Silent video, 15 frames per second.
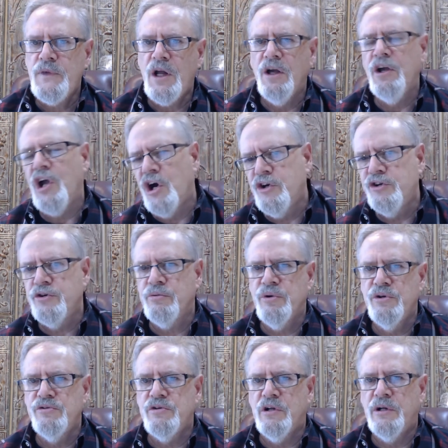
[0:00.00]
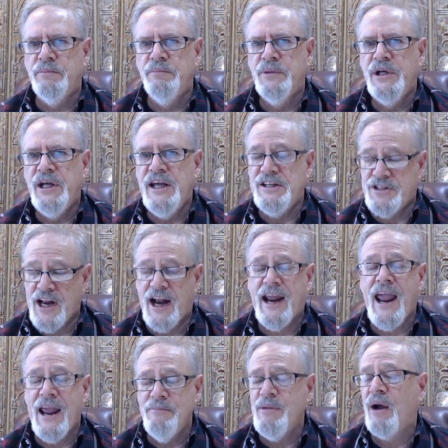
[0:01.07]
go to Jerusalem. He said, I
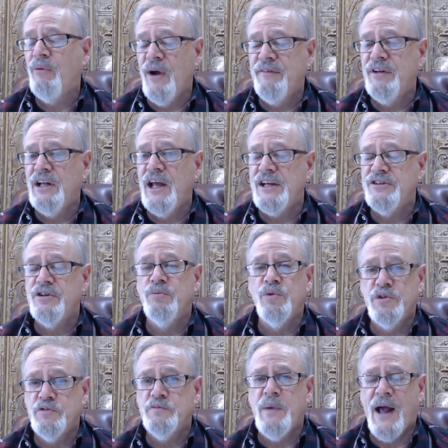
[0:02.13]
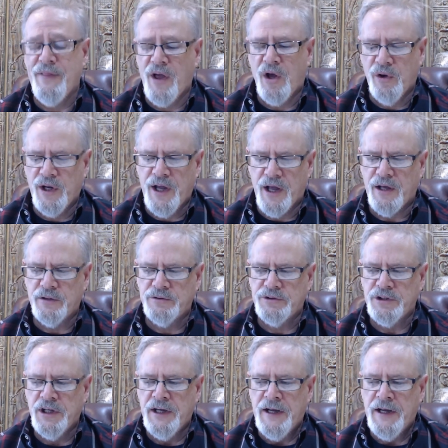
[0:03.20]
came by revelation, which was by the Holy Ghost,